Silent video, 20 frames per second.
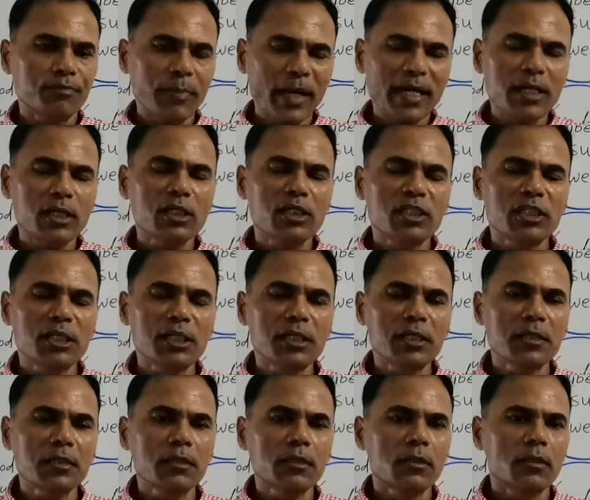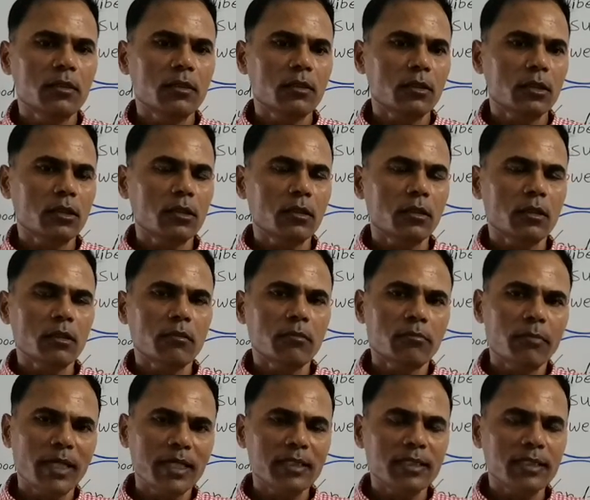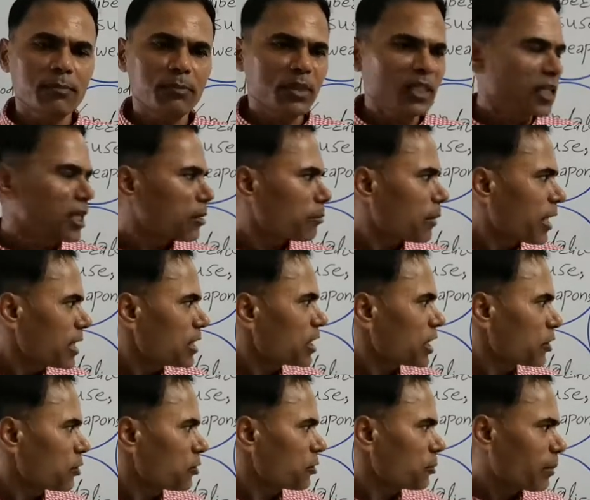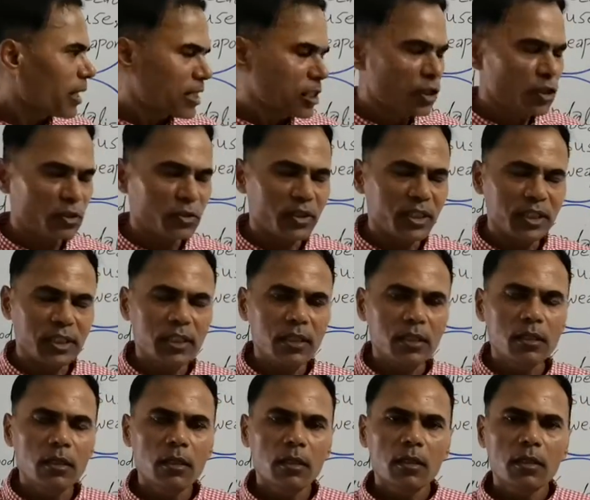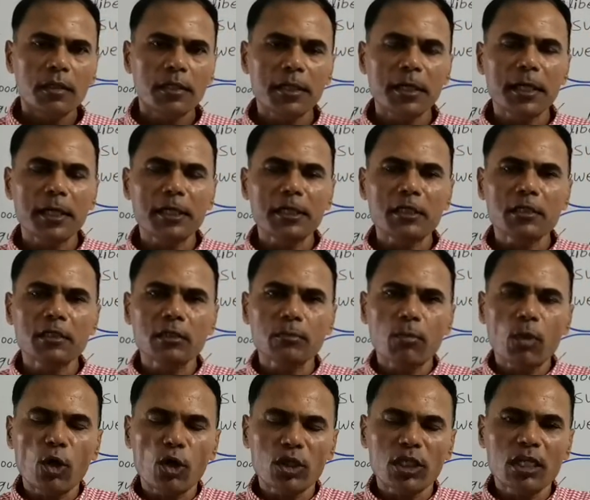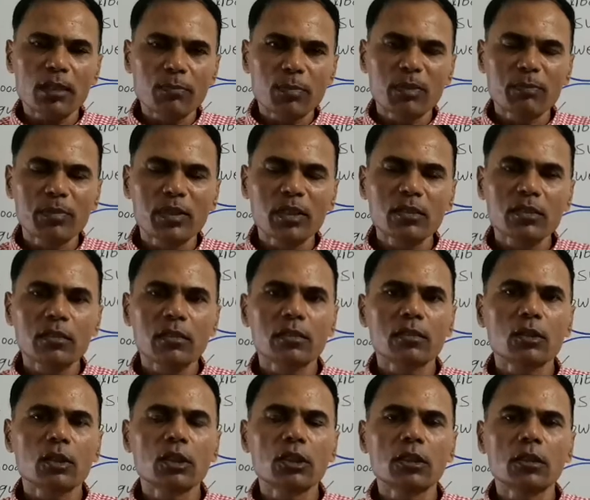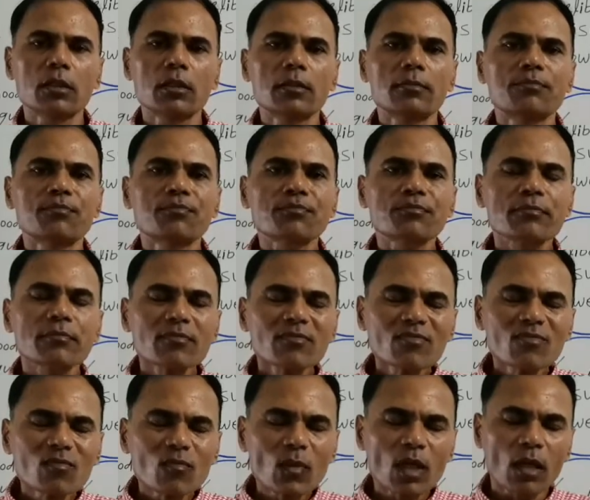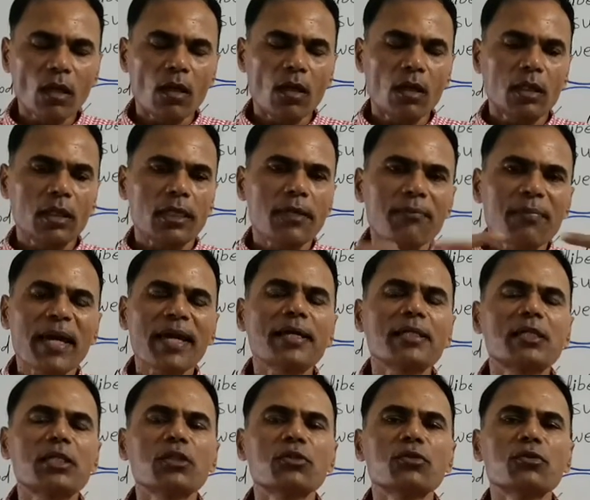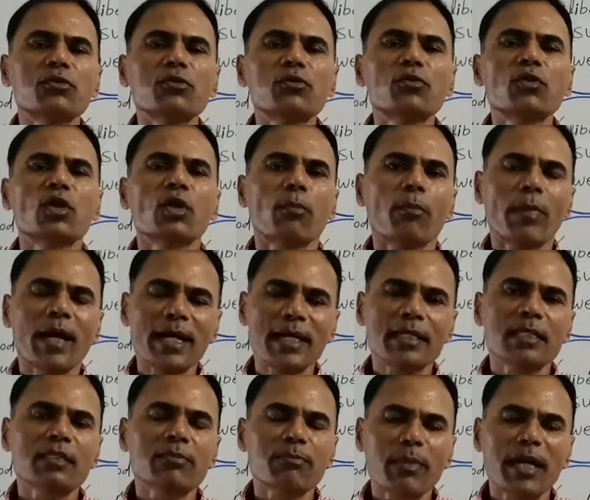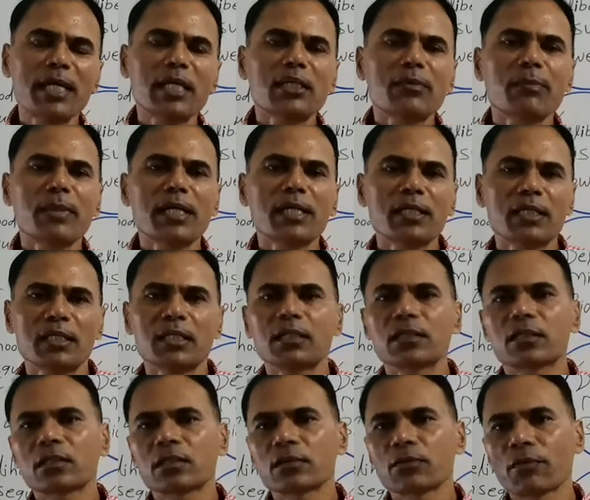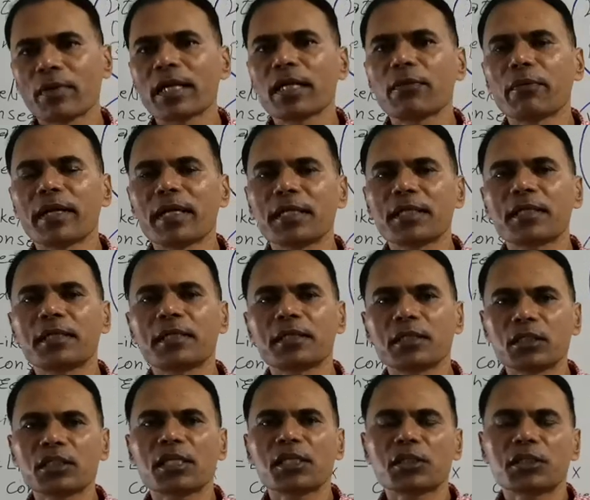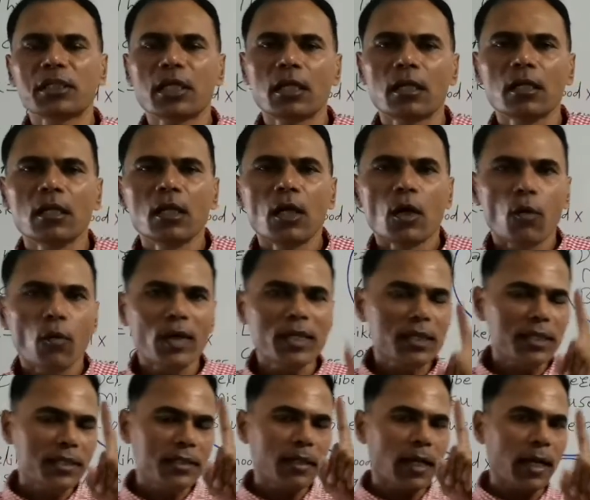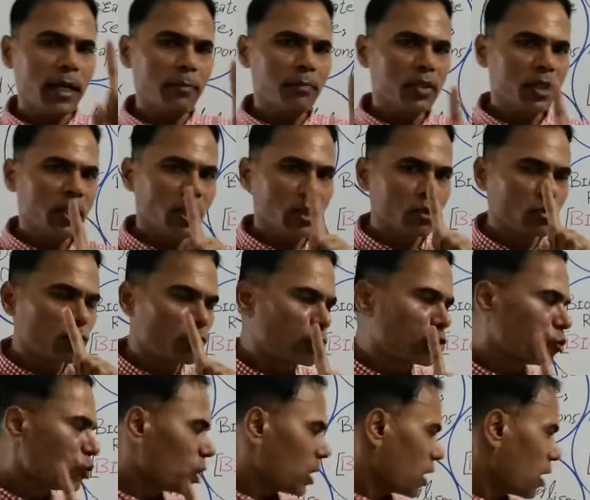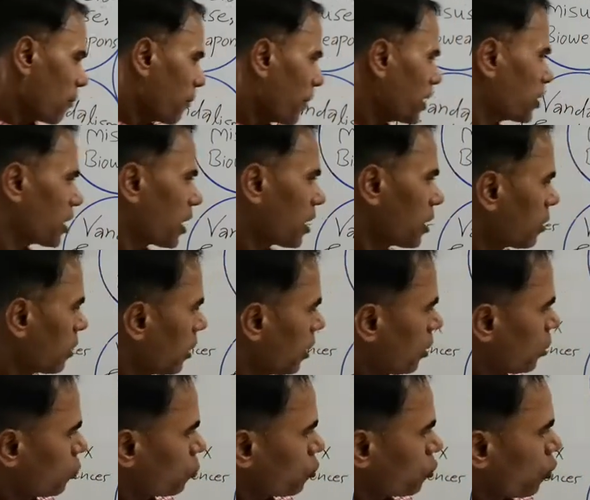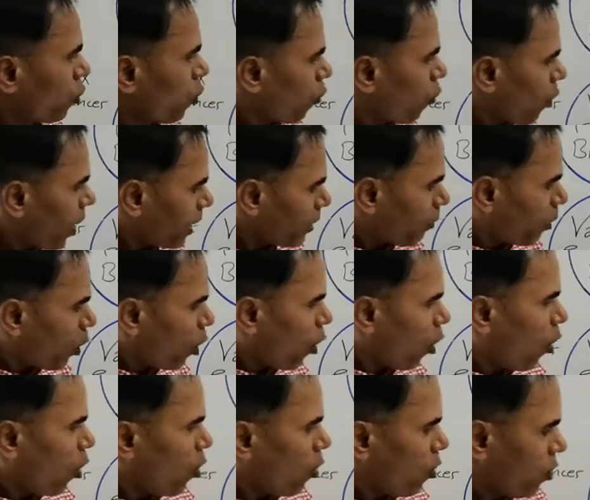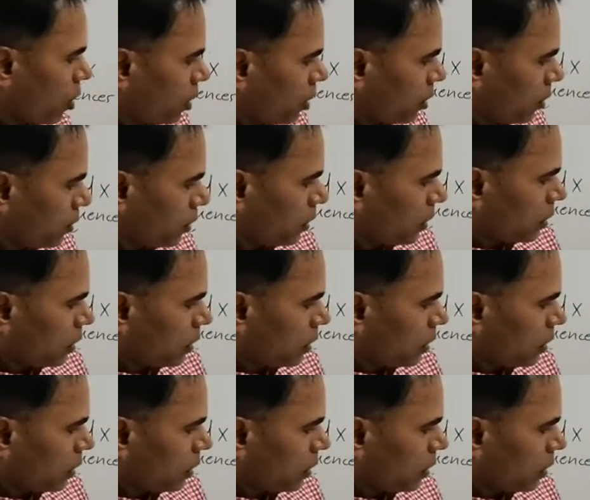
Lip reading: practicing the biosafety and biosecurity, and for that purpose the effective biorisk management is very essential. One thing I forgot to mention, so one more,